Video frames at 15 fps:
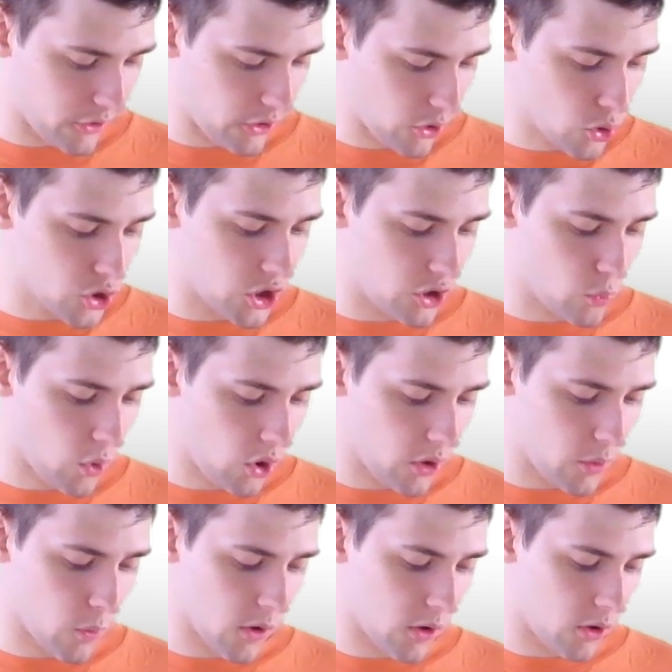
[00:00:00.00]
Yoshi Woolly
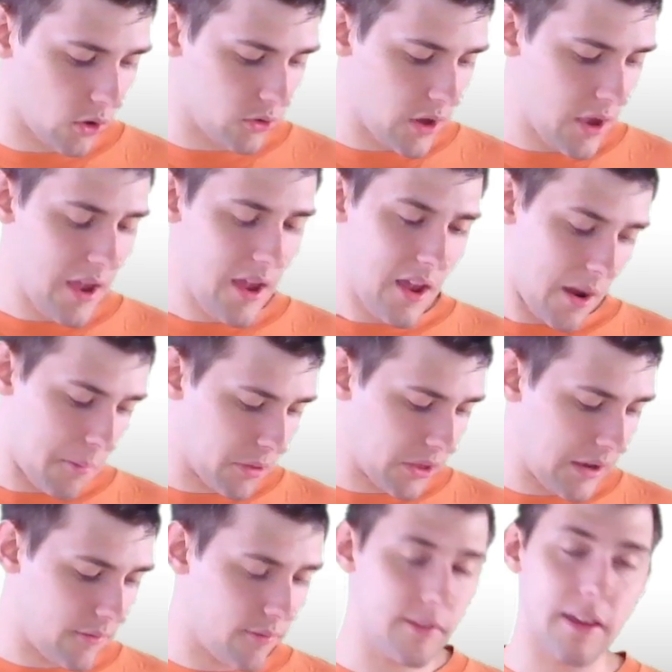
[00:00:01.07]
World. I
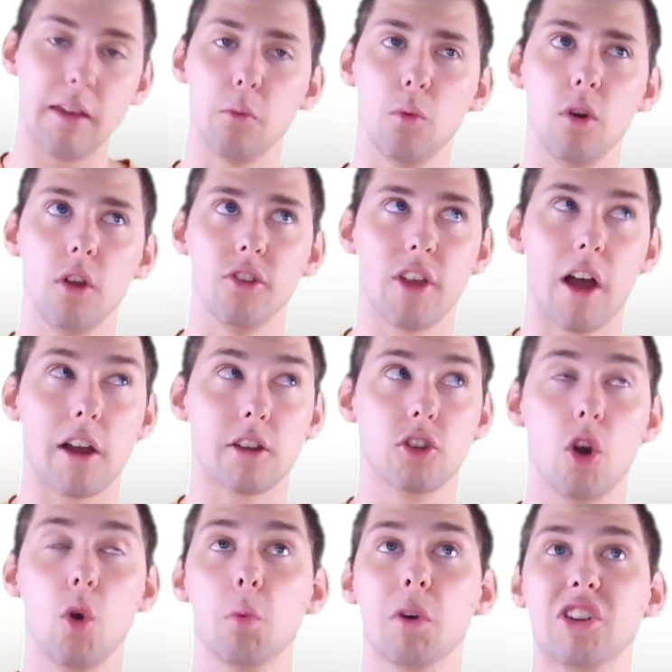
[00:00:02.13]
believe it was
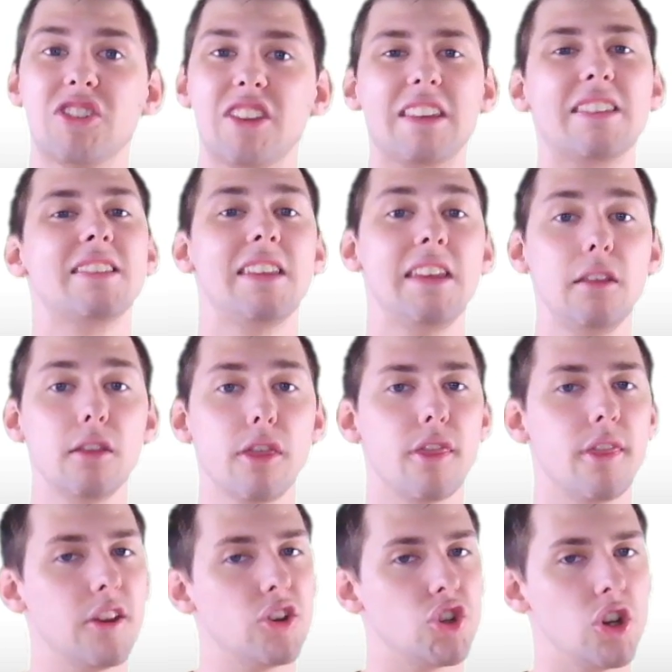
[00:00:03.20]
October 16th
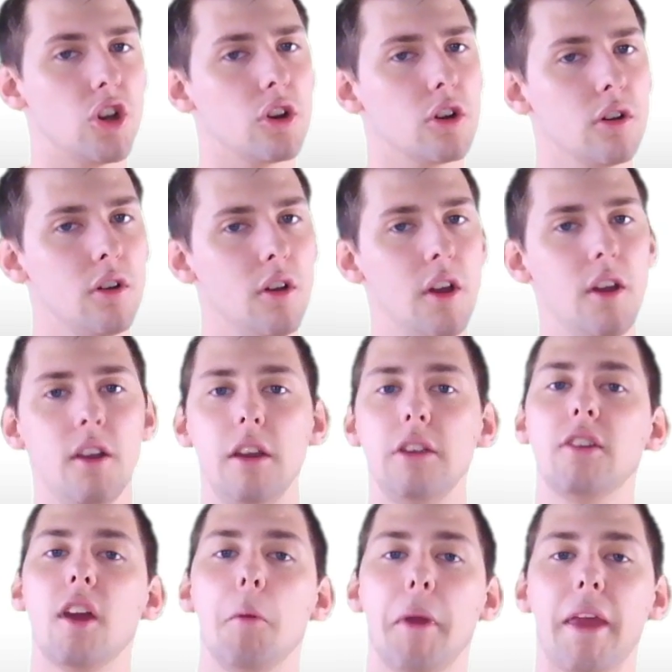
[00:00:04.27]
this year.
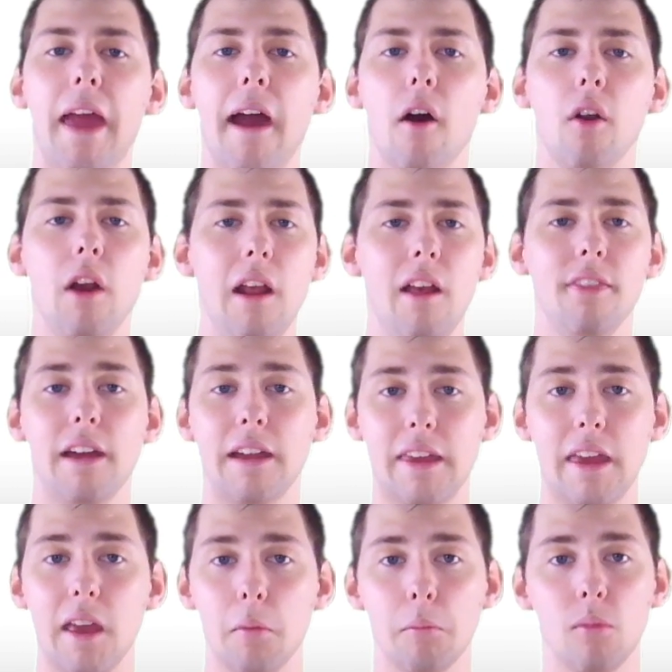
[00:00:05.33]
It's coming out. That
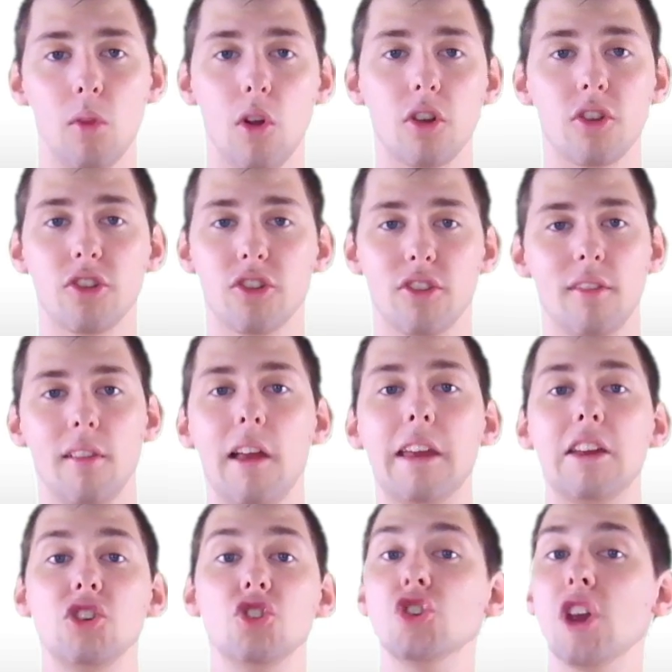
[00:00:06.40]
game looks like
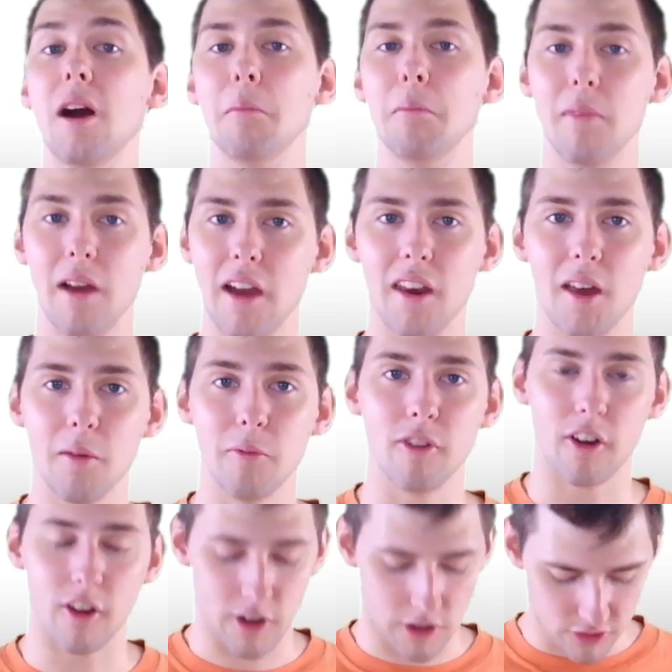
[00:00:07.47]
a gem, and I'm
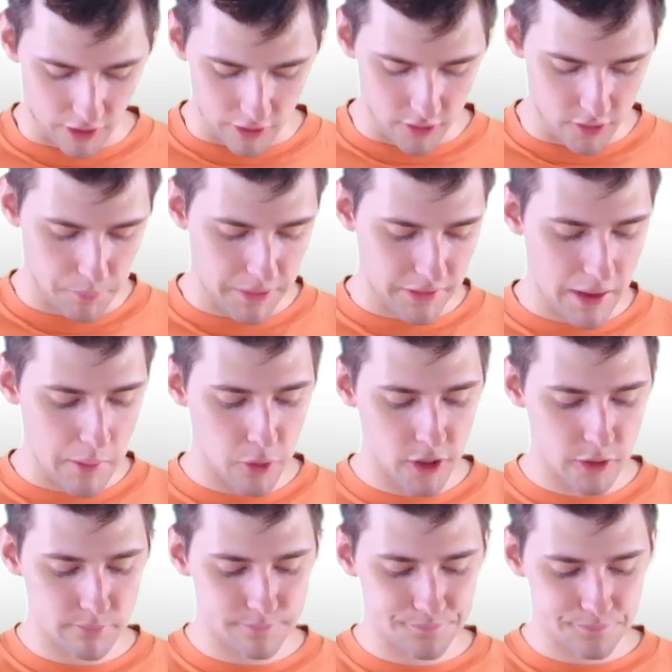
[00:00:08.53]
very excited to pick that one up.